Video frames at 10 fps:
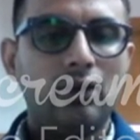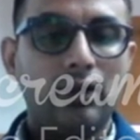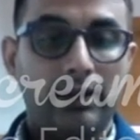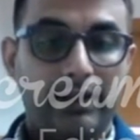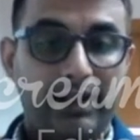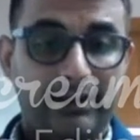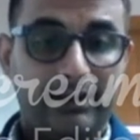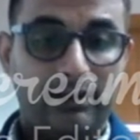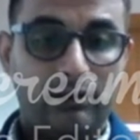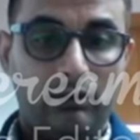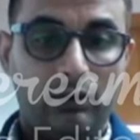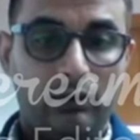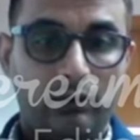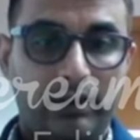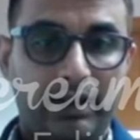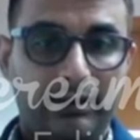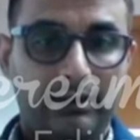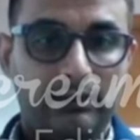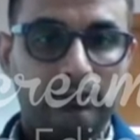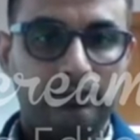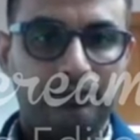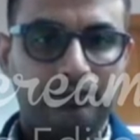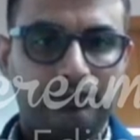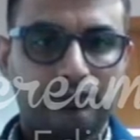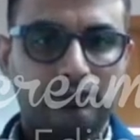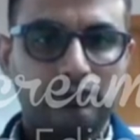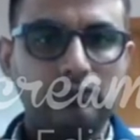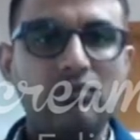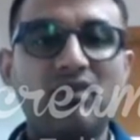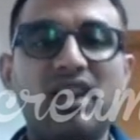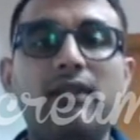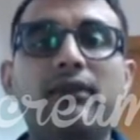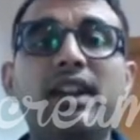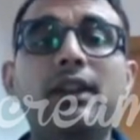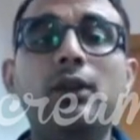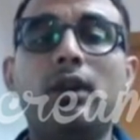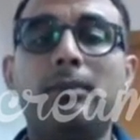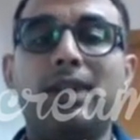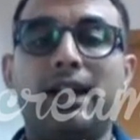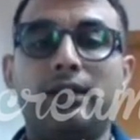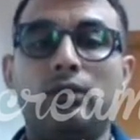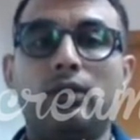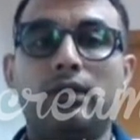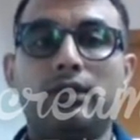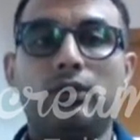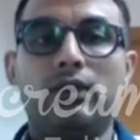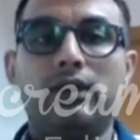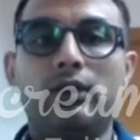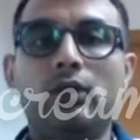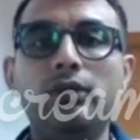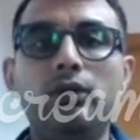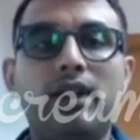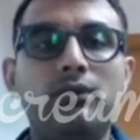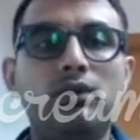Next, we go to next, where you are applying. So now you have to